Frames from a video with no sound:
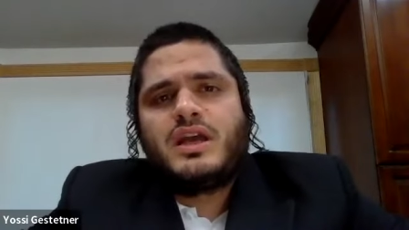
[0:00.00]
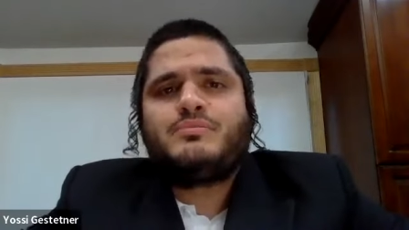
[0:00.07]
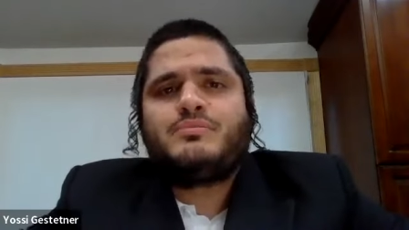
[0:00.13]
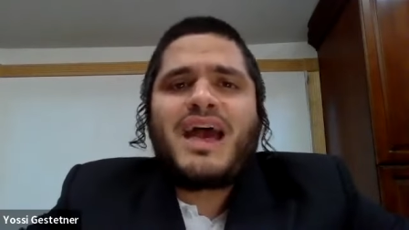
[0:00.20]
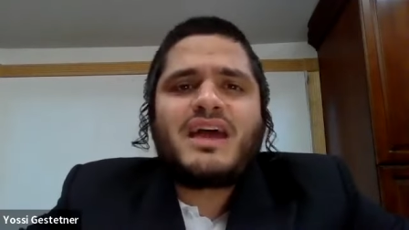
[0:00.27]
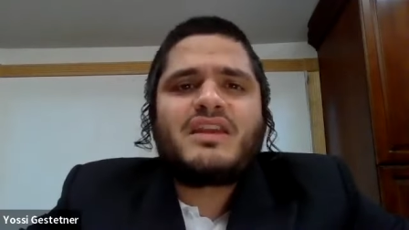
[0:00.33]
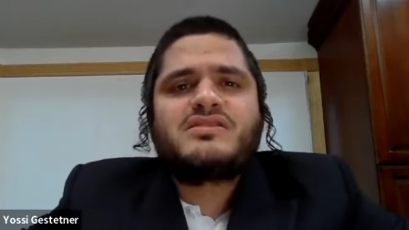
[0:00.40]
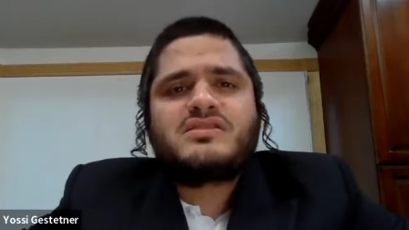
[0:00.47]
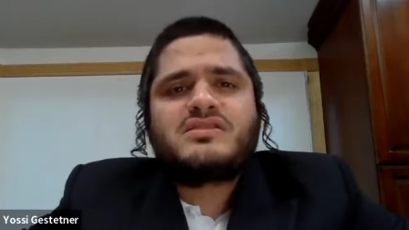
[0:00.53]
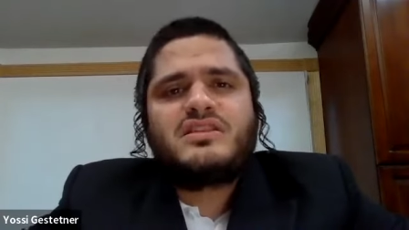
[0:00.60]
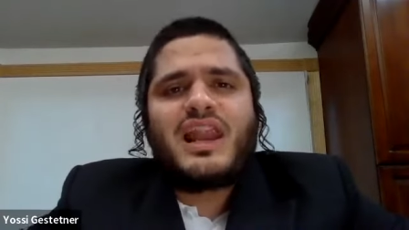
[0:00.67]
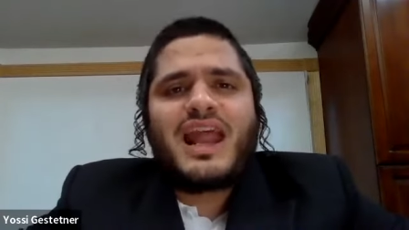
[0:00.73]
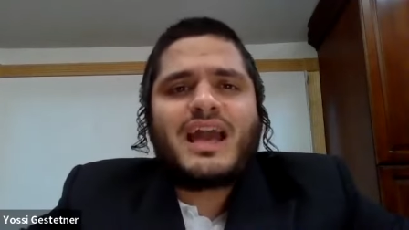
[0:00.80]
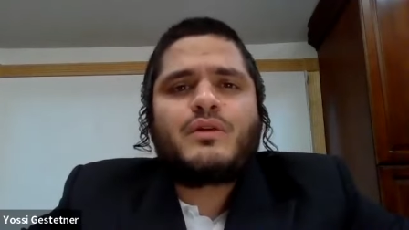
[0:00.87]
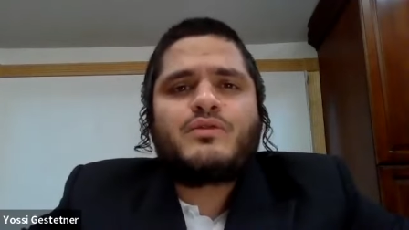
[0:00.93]
it matters
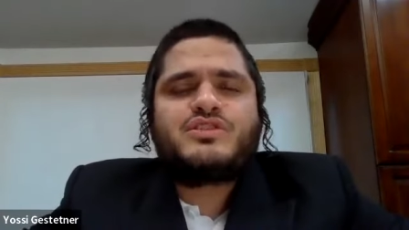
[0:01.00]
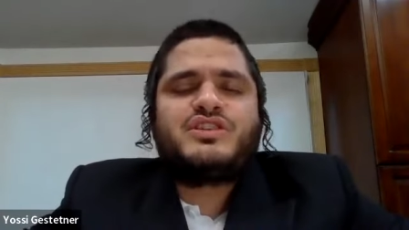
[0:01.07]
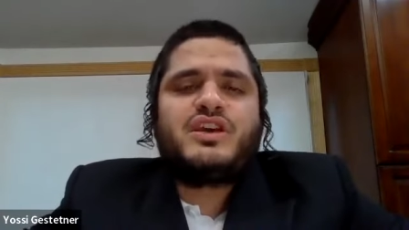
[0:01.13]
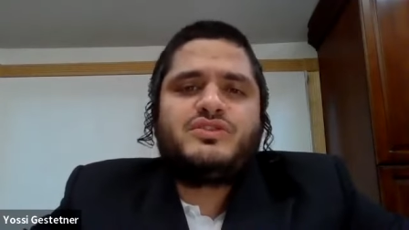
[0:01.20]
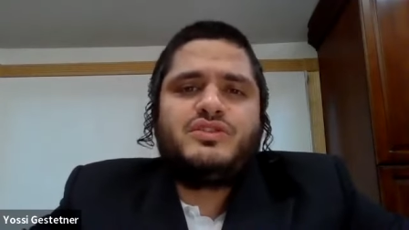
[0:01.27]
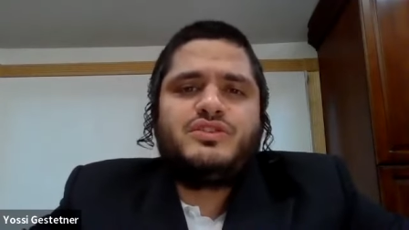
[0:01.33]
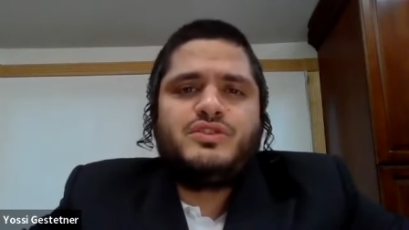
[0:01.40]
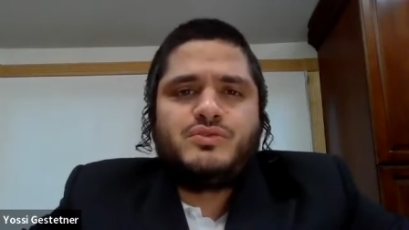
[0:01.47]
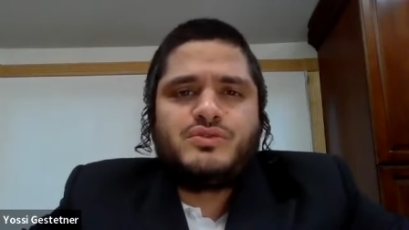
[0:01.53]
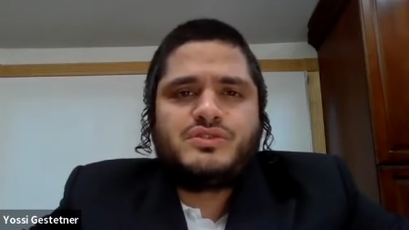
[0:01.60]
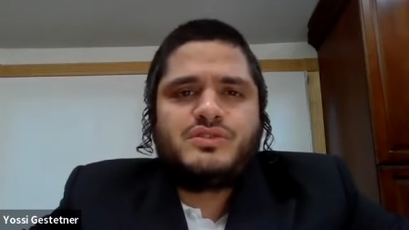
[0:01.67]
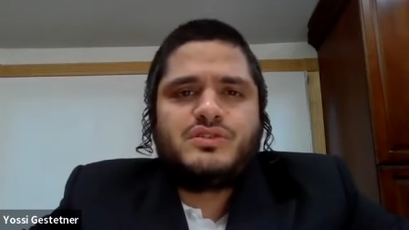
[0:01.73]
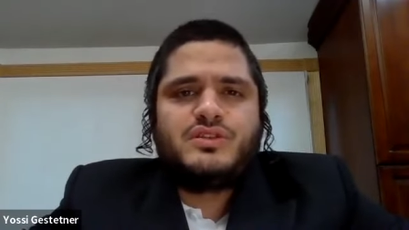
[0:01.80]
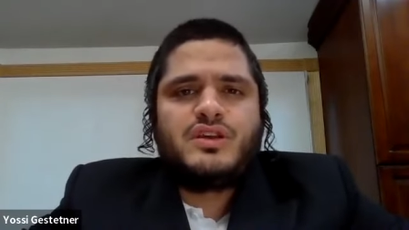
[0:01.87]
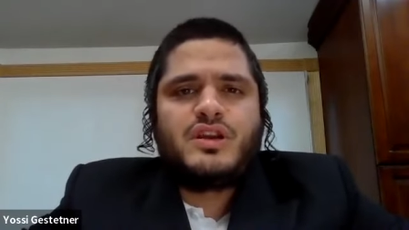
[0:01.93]
the language that you
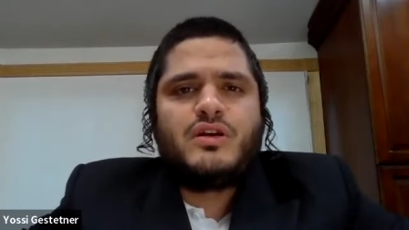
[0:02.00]
use,